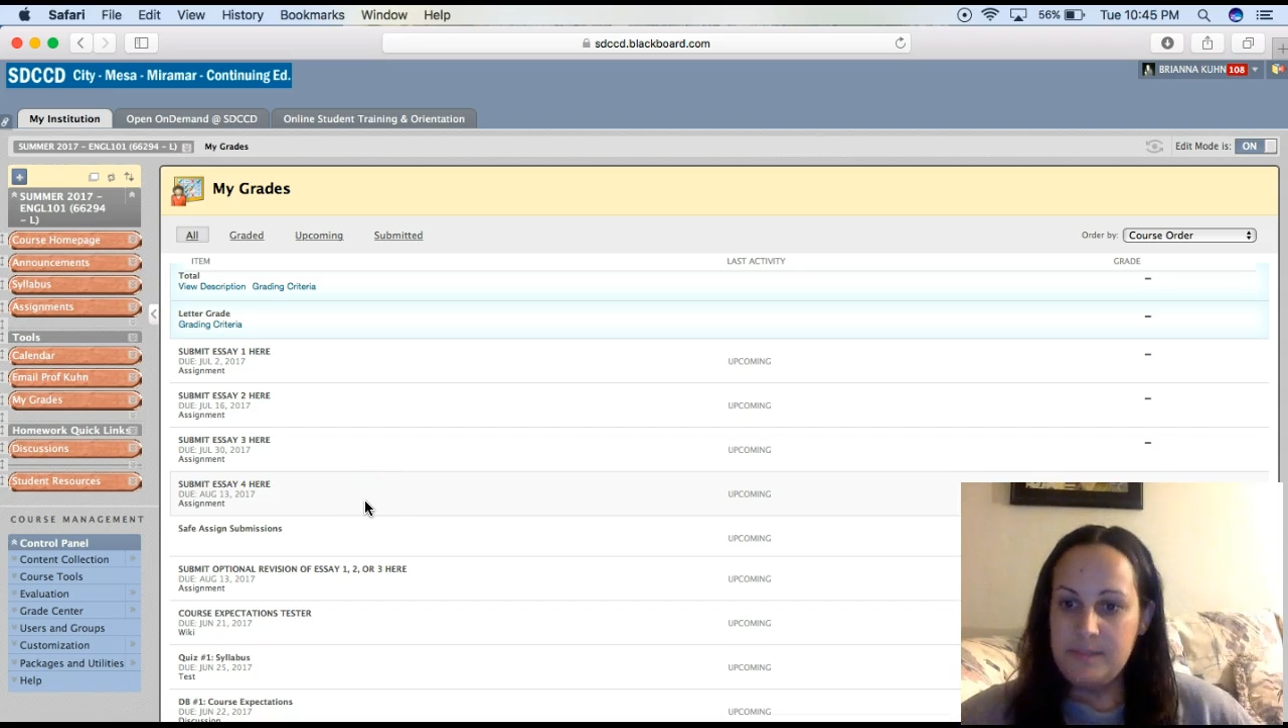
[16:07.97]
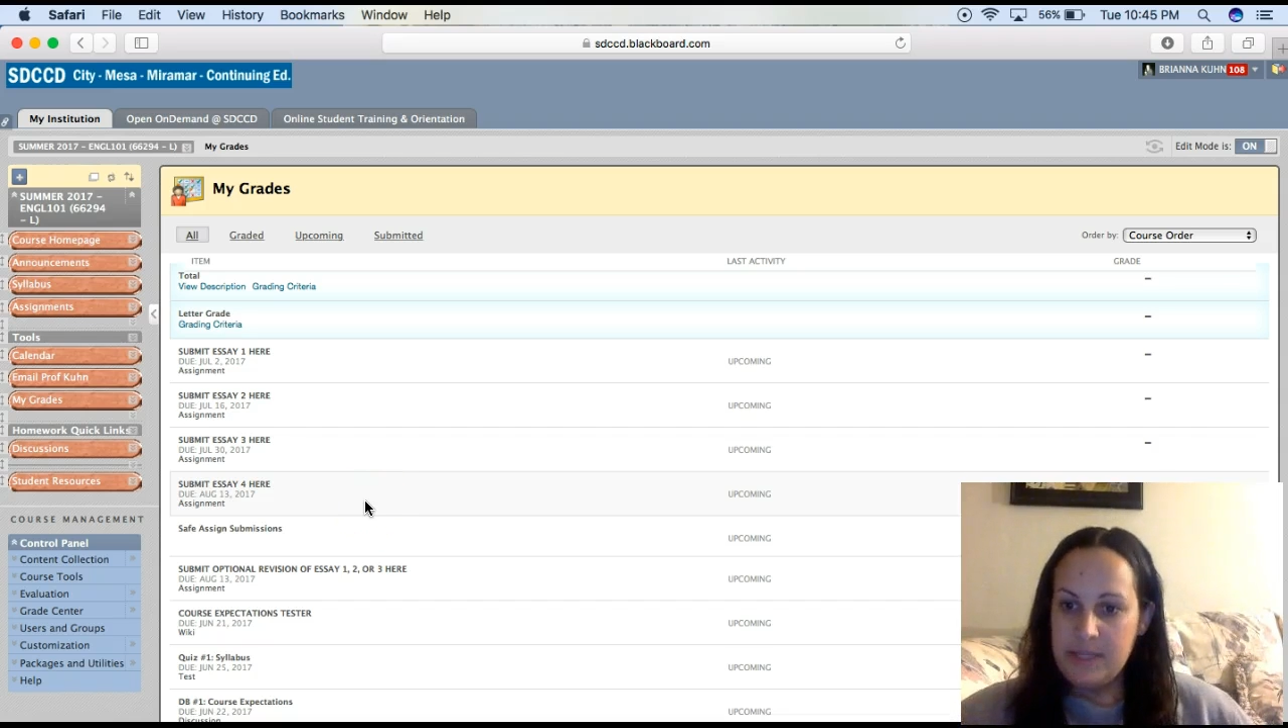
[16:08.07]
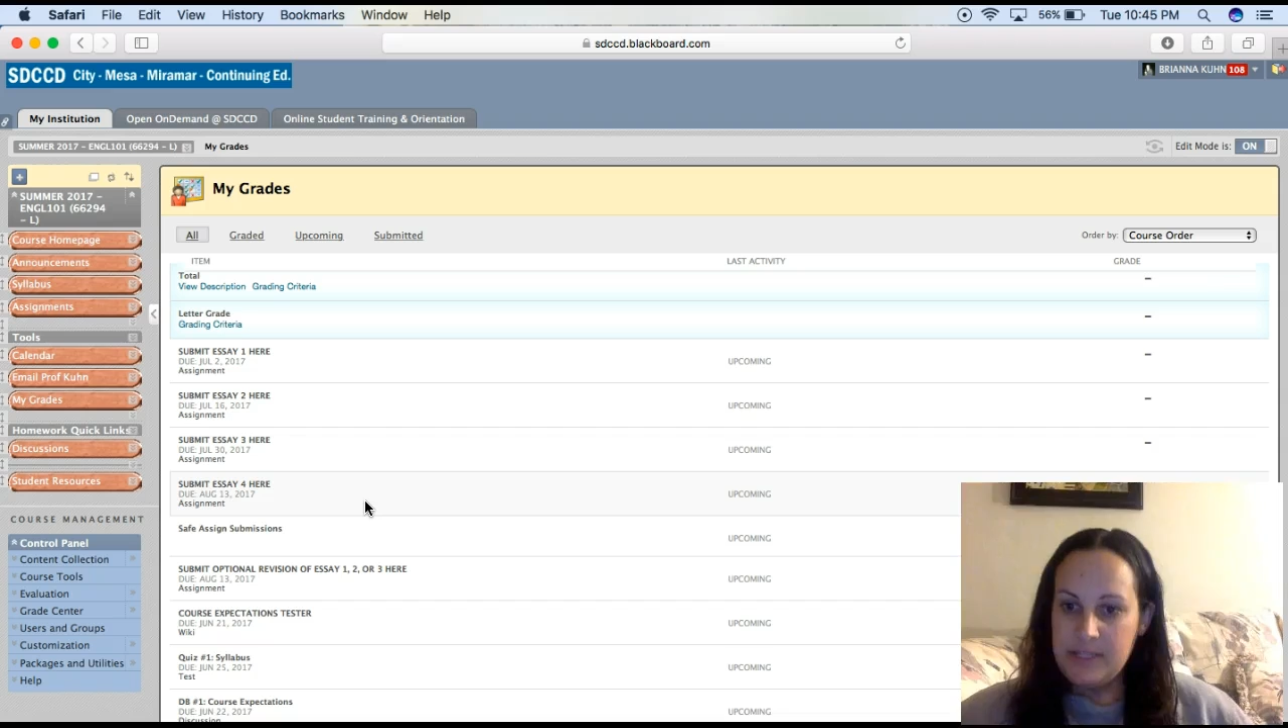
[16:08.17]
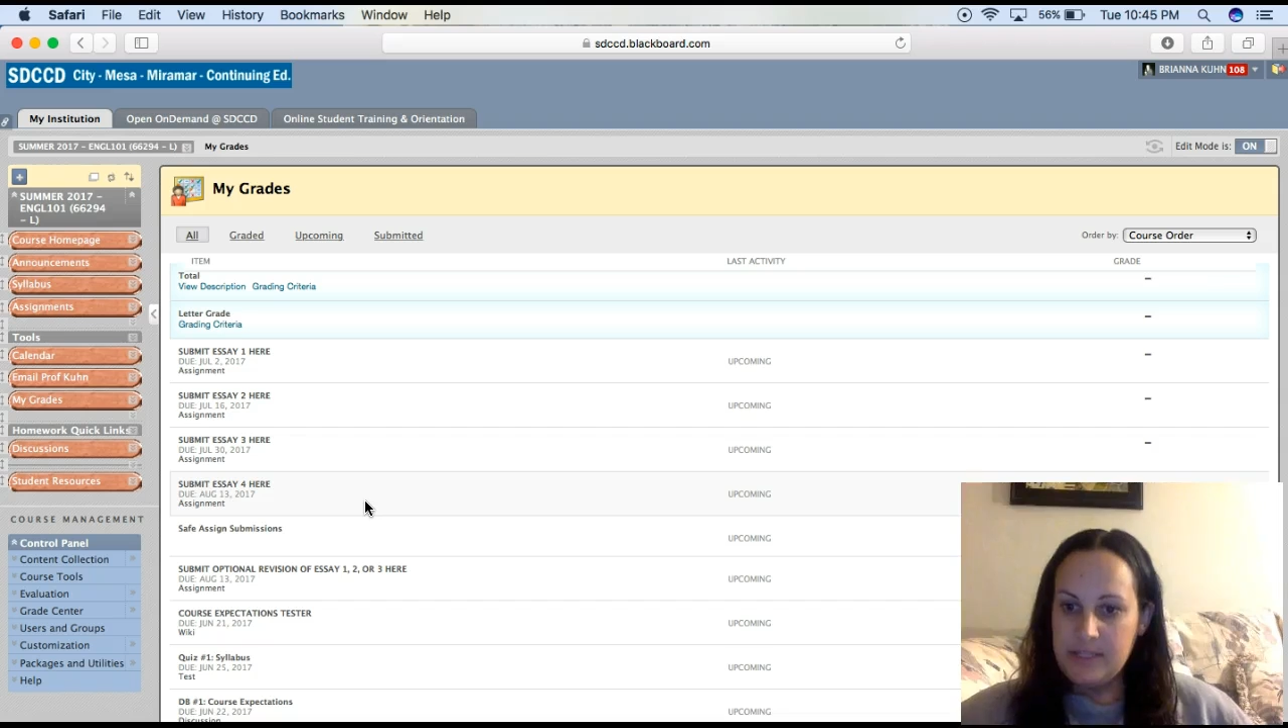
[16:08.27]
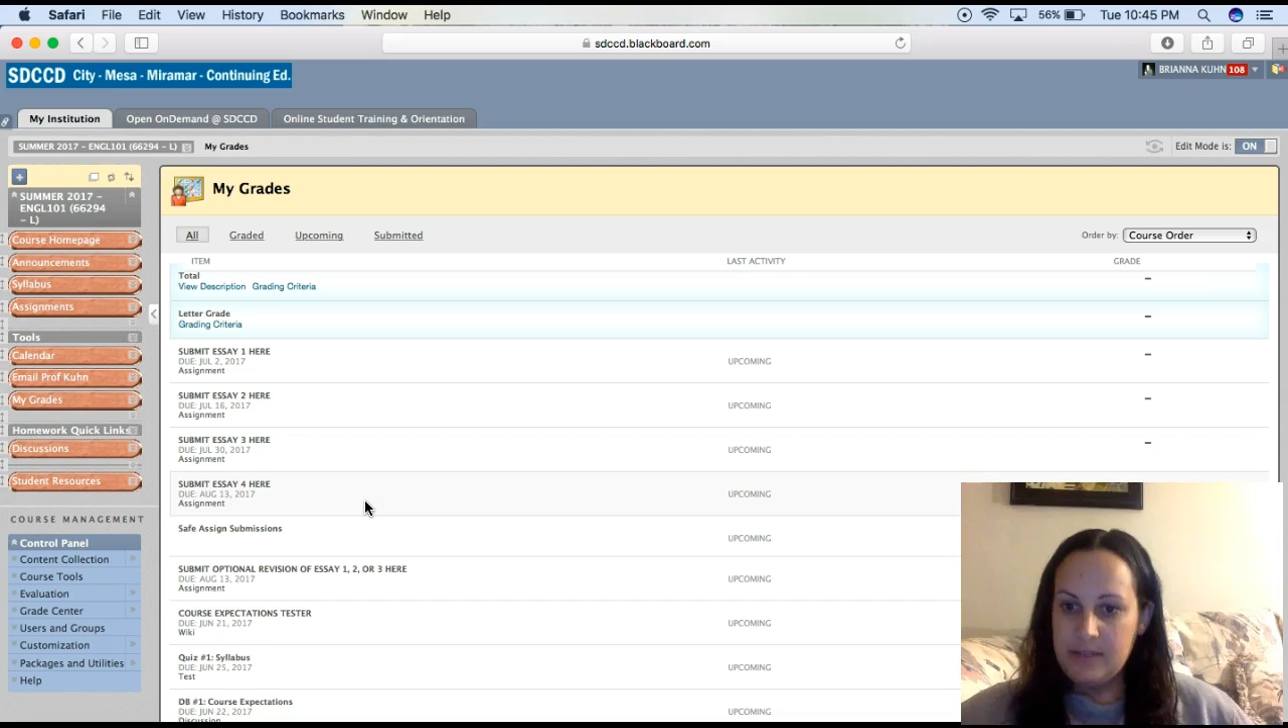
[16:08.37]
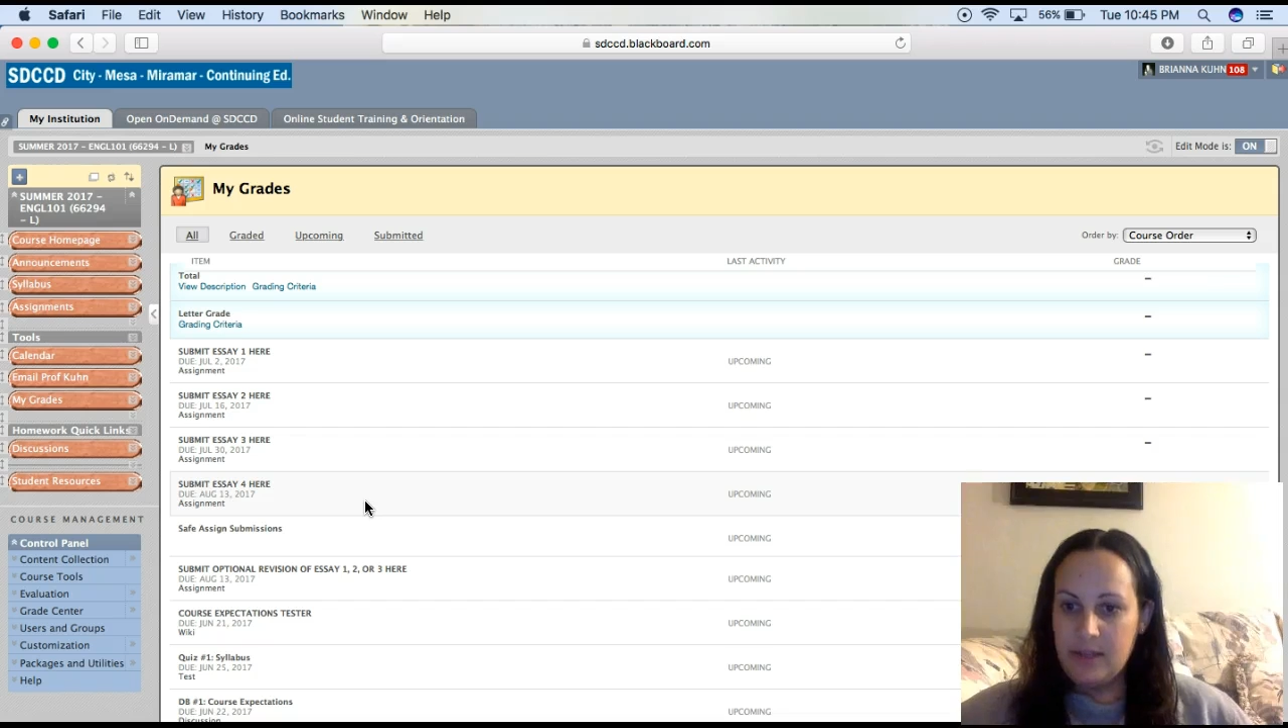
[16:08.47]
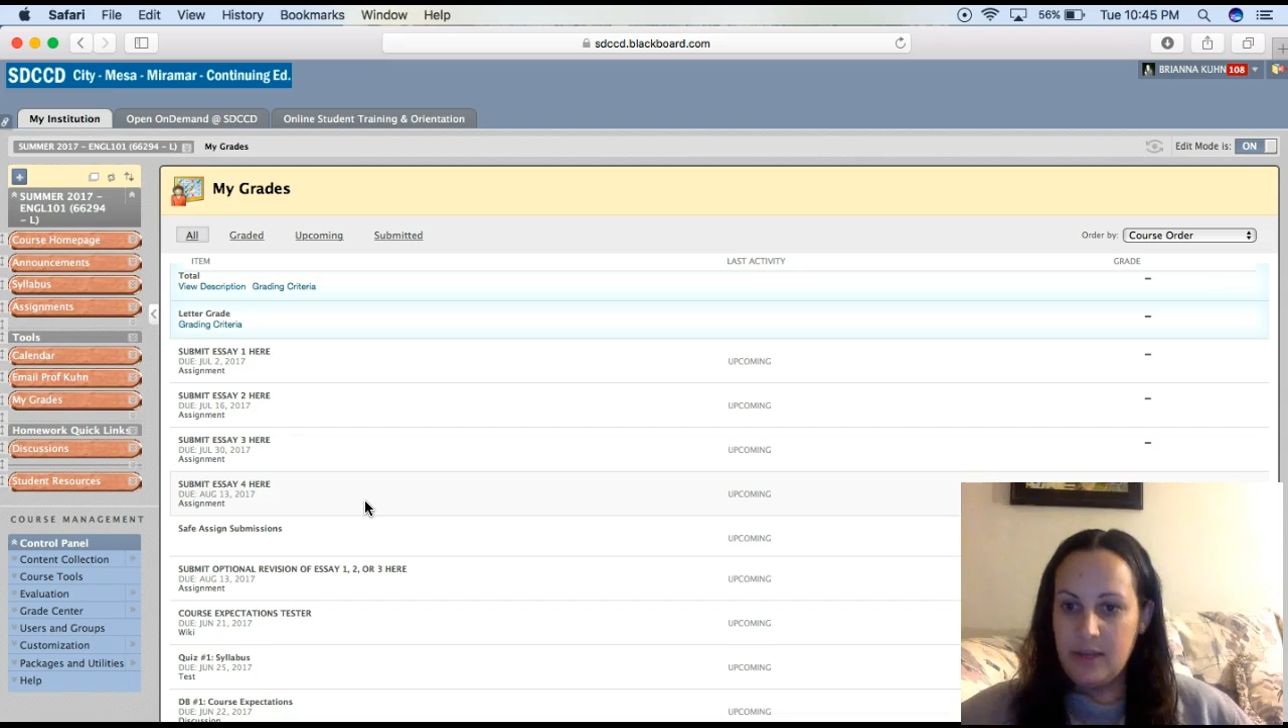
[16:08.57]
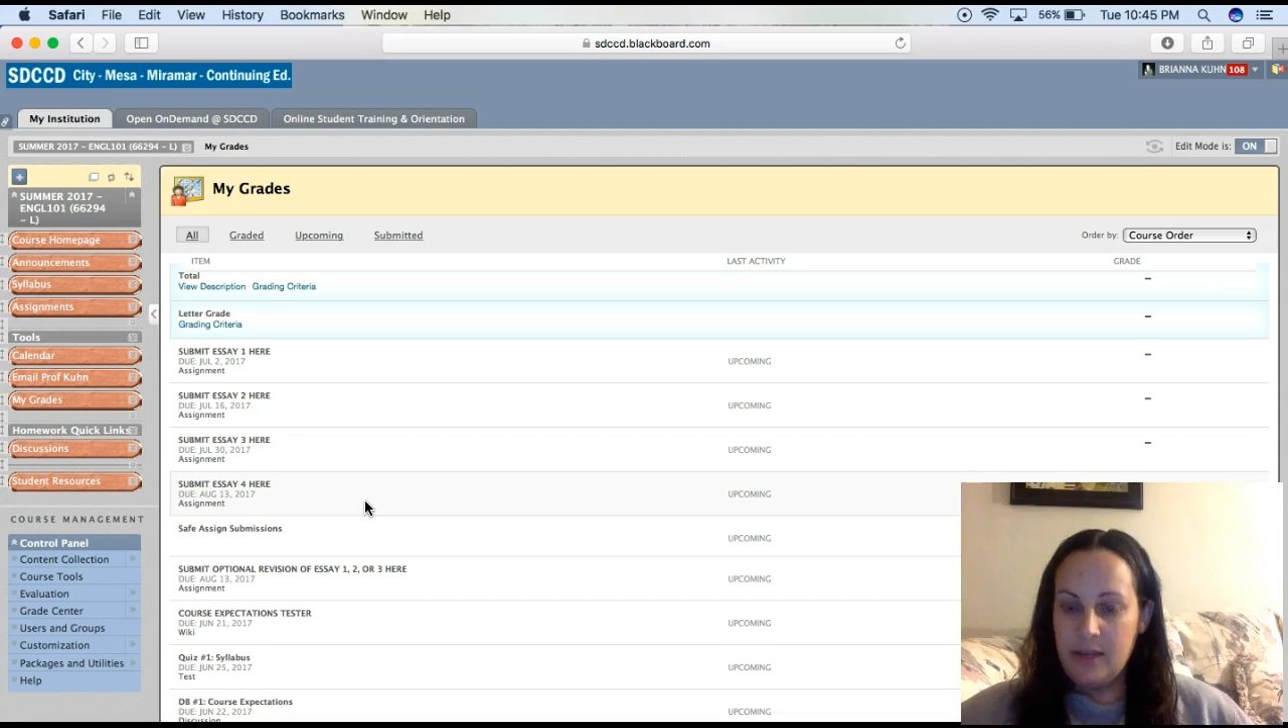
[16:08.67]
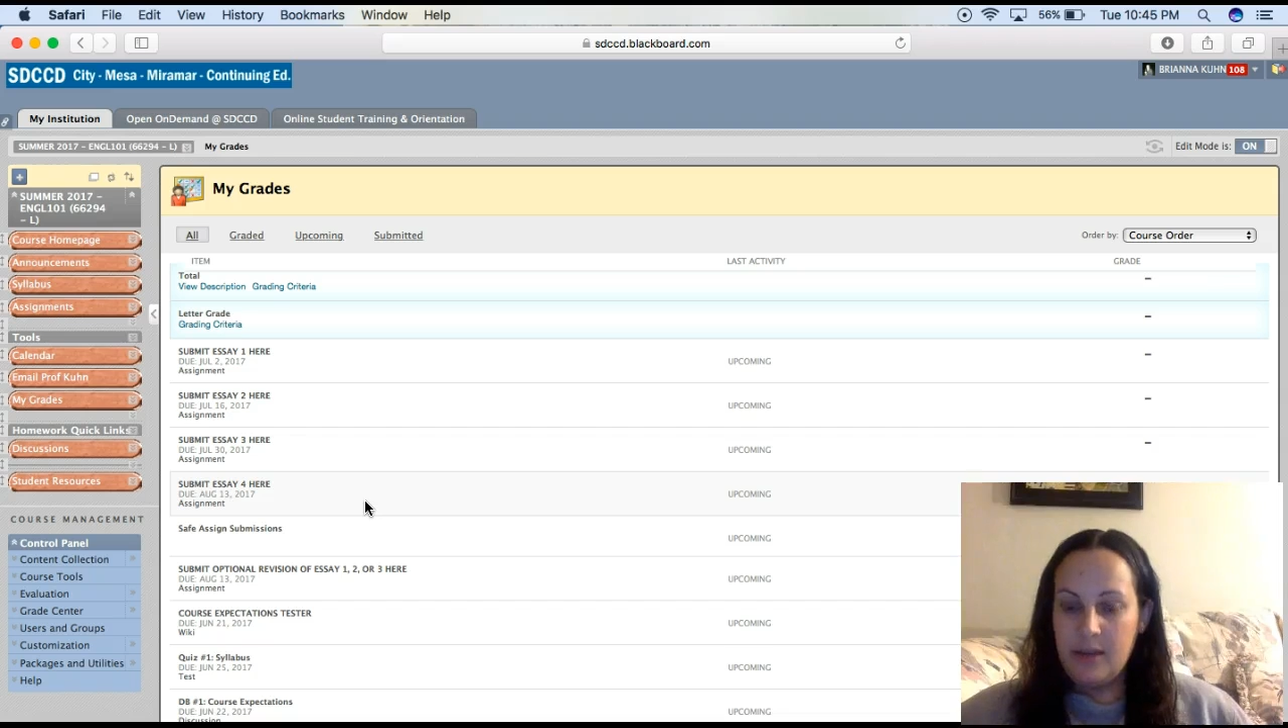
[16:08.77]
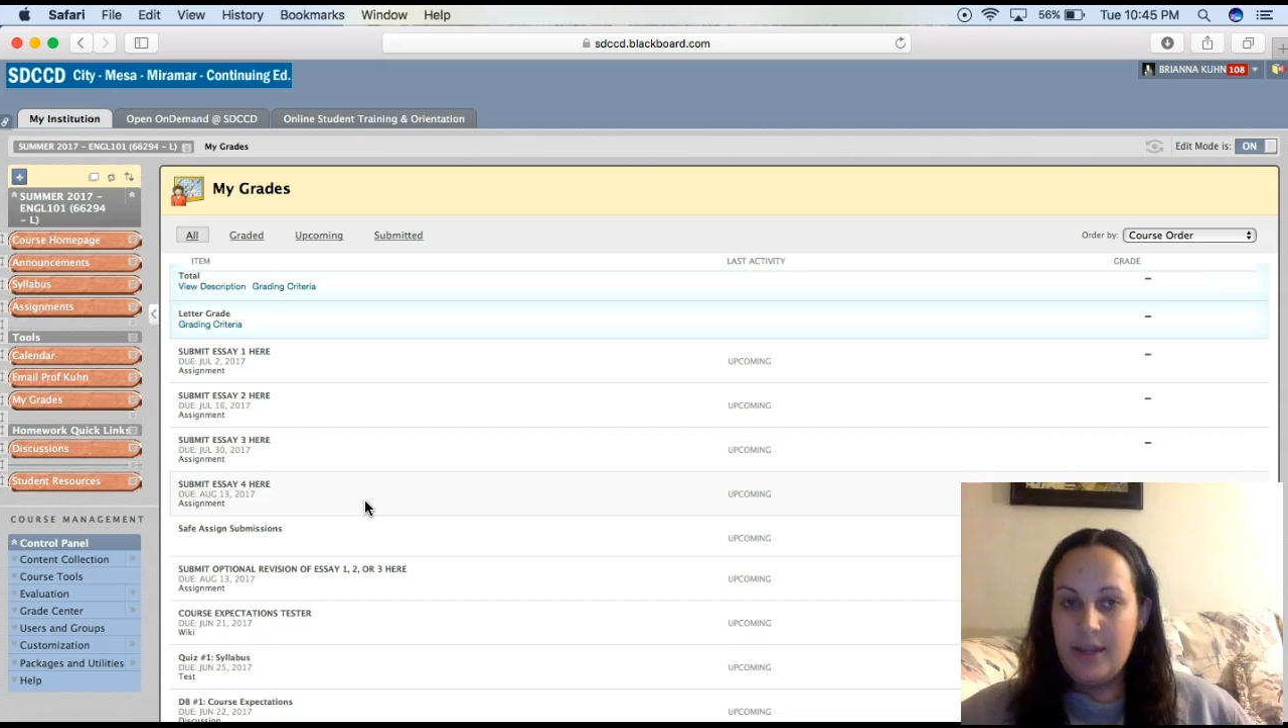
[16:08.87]

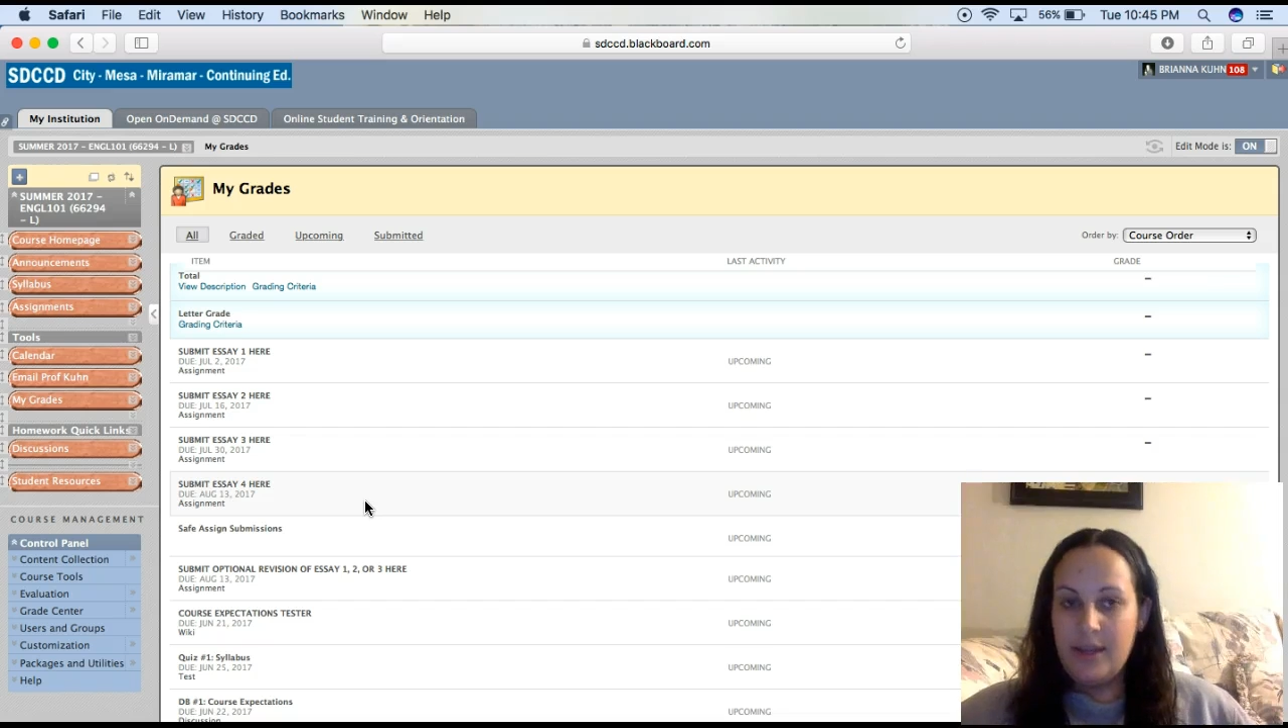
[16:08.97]
basically